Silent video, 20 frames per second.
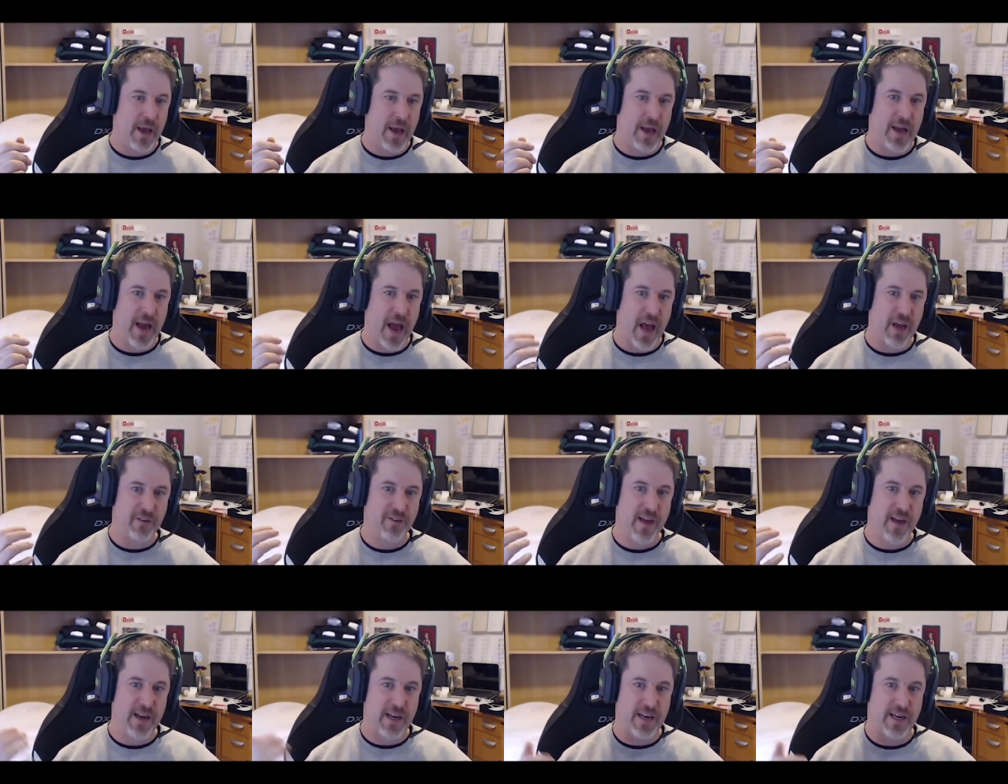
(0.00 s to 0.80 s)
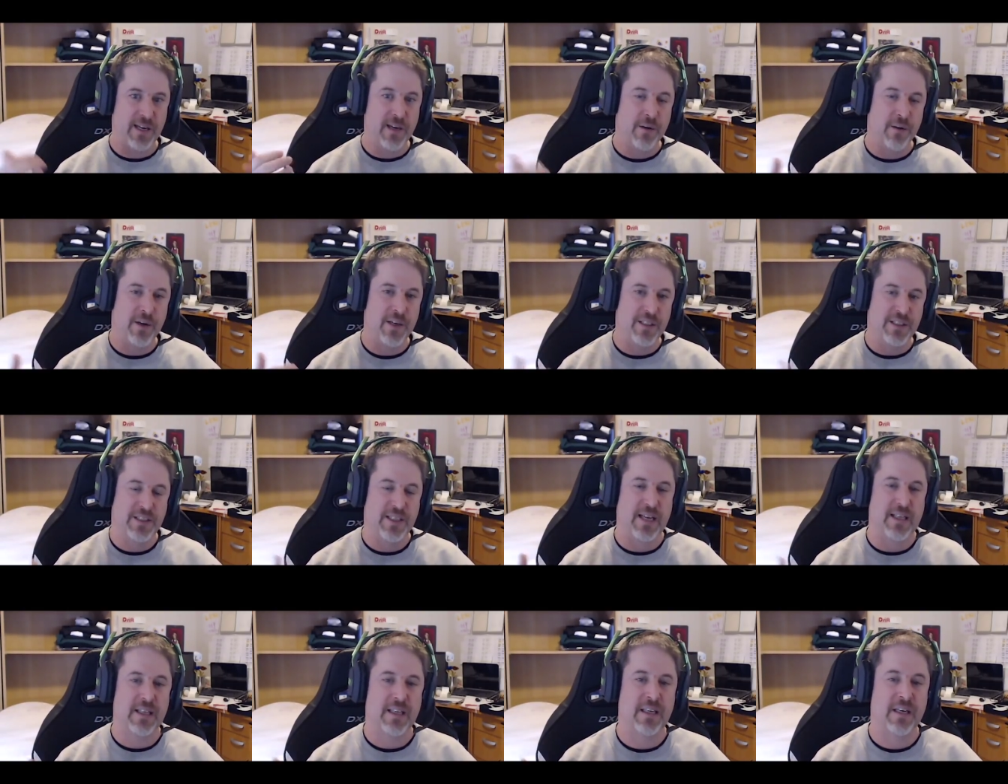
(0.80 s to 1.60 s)
It has that increased
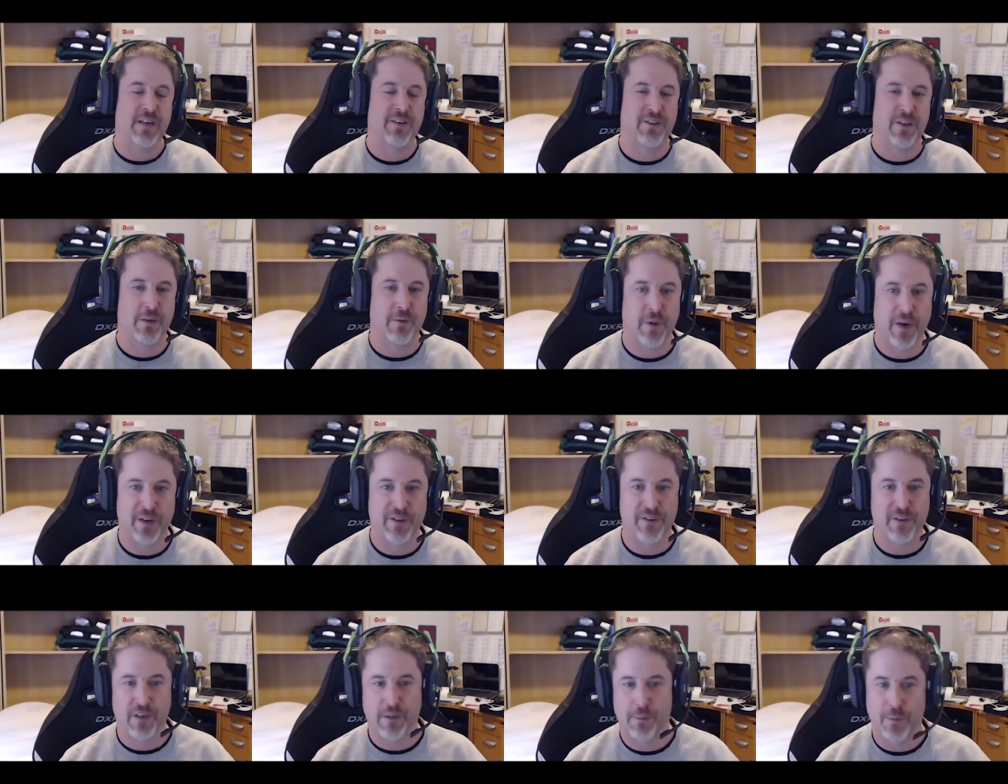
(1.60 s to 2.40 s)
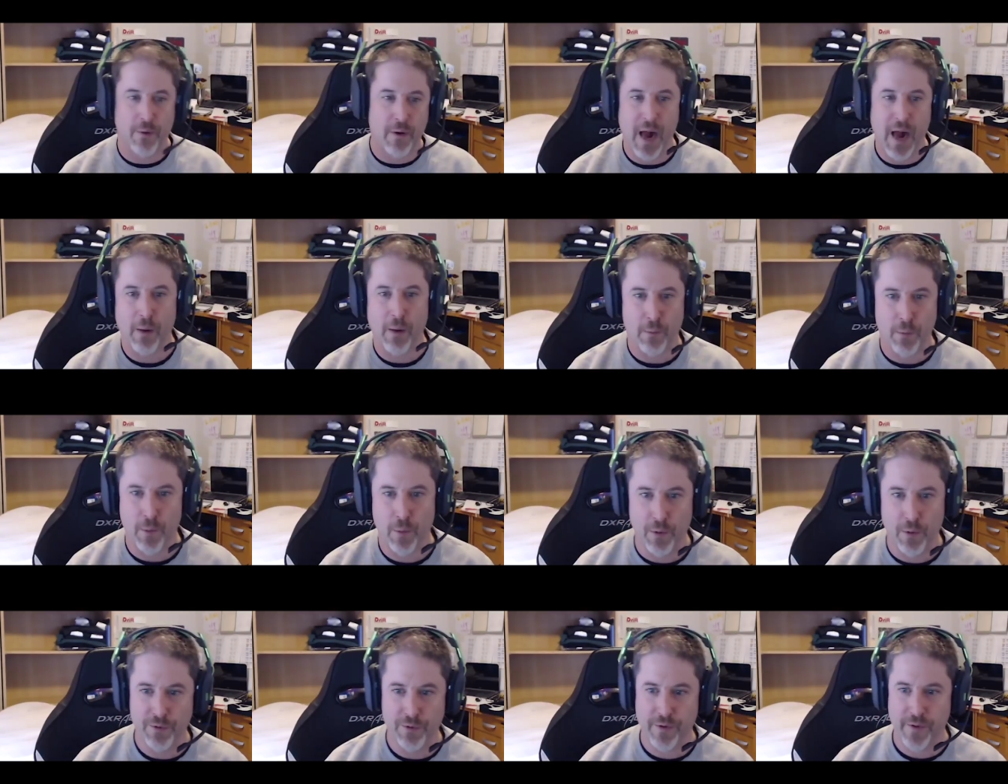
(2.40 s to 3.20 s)
deadliness and risk and morale
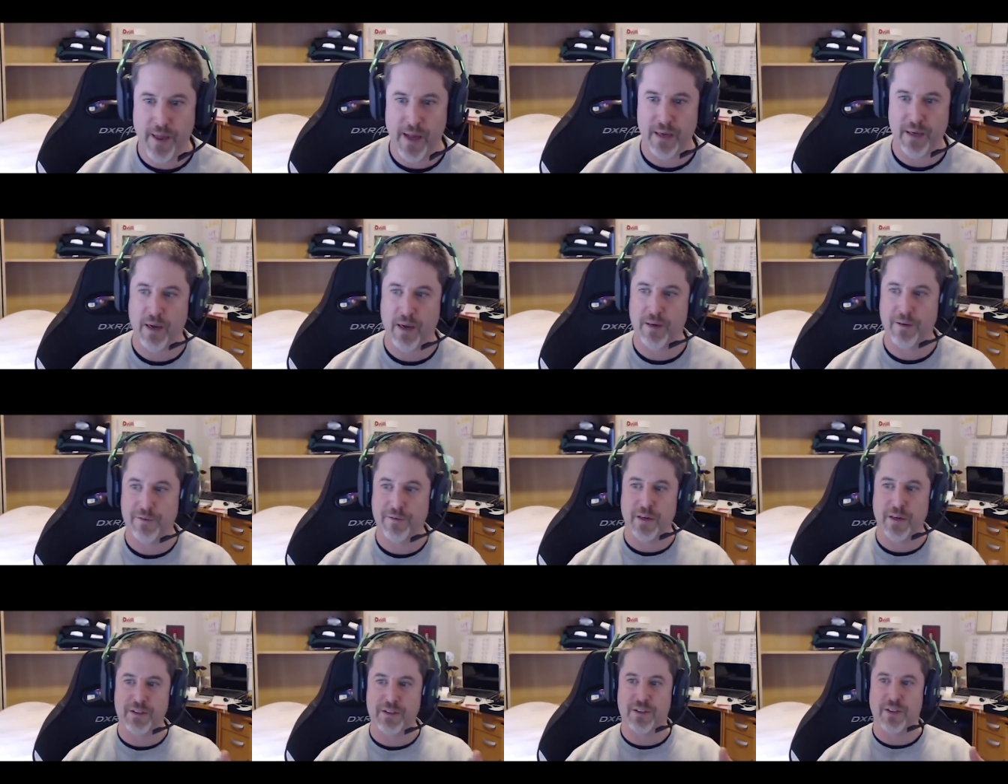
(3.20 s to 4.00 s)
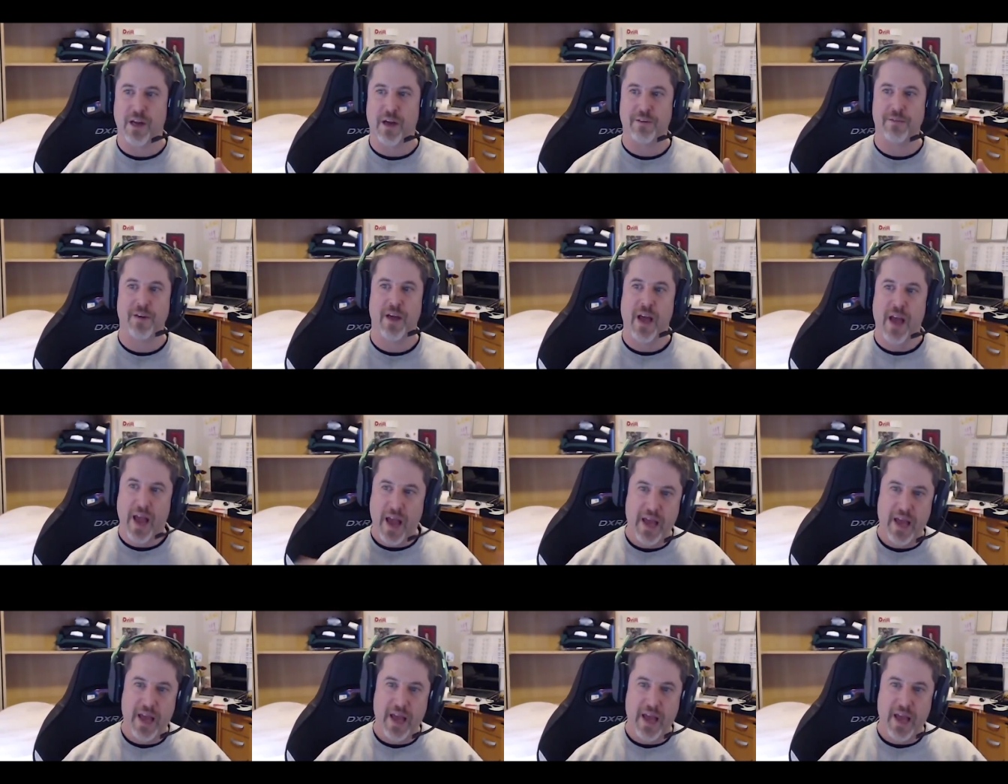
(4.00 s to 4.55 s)
rules and that kind of fun stuff.